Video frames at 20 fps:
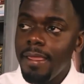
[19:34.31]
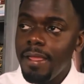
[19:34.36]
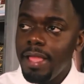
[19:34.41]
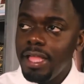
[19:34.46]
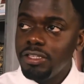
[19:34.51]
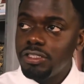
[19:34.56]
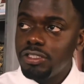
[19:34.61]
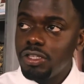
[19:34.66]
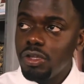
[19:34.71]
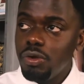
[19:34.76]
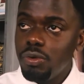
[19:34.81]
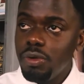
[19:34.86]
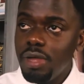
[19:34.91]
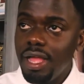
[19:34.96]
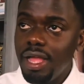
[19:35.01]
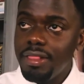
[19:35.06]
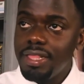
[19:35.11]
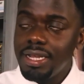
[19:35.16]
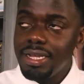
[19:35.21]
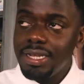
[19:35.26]
And so
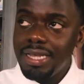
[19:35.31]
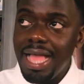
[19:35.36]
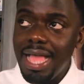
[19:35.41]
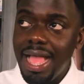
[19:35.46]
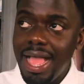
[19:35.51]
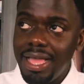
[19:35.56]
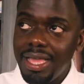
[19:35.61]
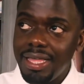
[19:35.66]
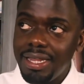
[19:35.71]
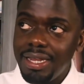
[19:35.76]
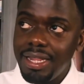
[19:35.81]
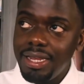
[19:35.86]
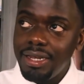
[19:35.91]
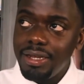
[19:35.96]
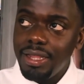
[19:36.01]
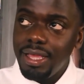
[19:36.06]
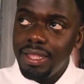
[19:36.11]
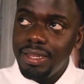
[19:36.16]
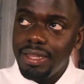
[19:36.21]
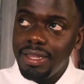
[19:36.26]
I think that,
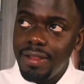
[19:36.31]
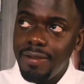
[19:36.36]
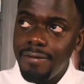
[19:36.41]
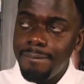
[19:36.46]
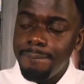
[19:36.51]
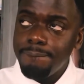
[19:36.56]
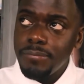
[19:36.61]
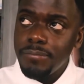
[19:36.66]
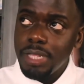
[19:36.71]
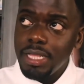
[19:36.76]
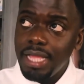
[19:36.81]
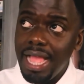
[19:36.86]
and then